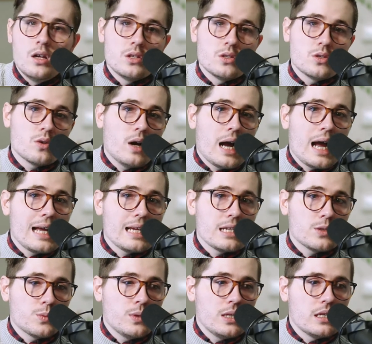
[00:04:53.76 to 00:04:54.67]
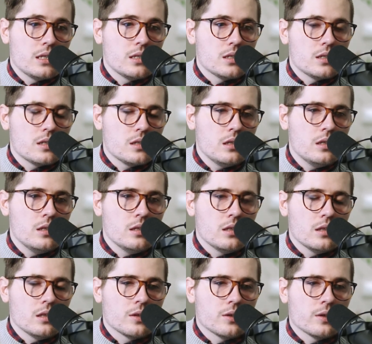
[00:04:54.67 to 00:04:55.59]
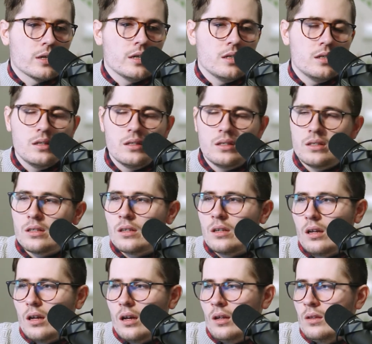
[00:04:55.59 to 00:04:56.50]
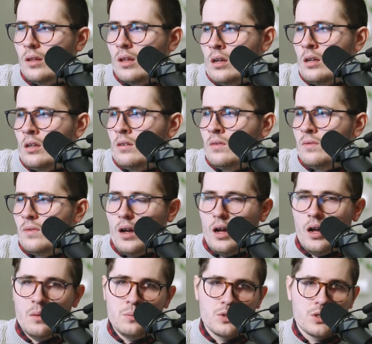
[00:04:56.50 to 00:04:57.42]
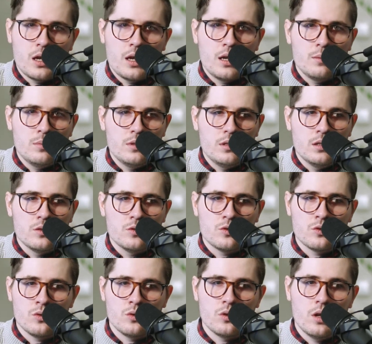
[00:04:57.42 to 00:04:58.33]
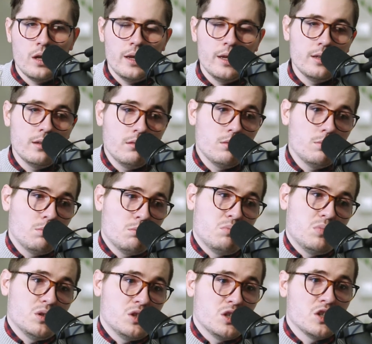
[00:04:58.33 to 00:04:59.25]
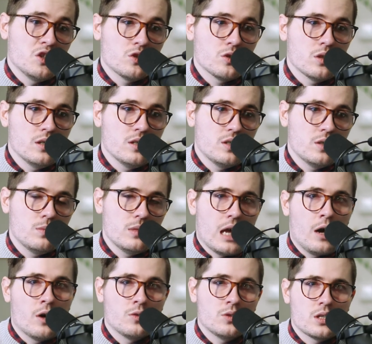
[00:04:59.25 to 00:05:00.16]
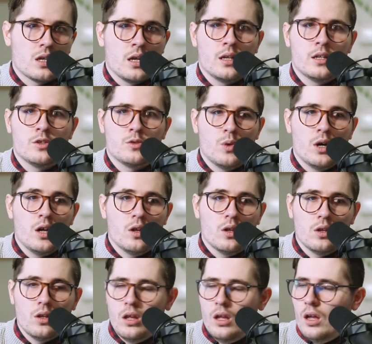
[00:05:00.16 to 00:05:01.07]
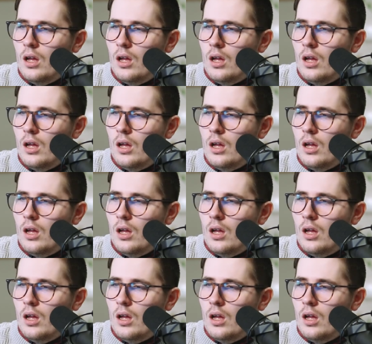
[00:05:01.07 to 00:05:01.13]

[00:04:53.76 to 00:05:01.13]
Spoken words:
So as we can see, there is a lot of upside potential and potentially some downside as well.